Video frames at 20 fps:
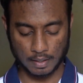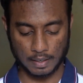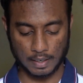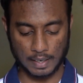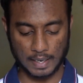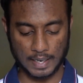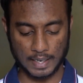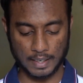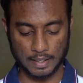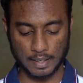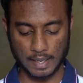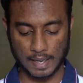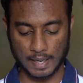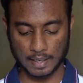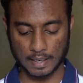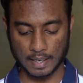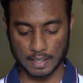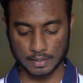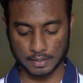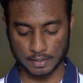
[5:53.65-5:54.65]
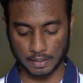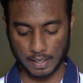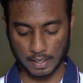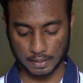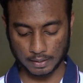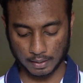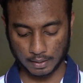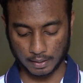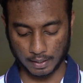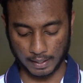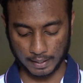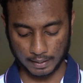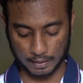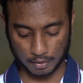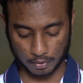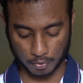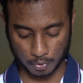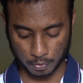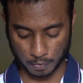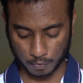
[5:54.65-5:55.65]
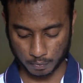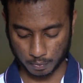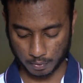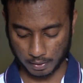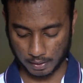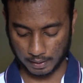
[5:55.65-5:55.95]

and I can select the date to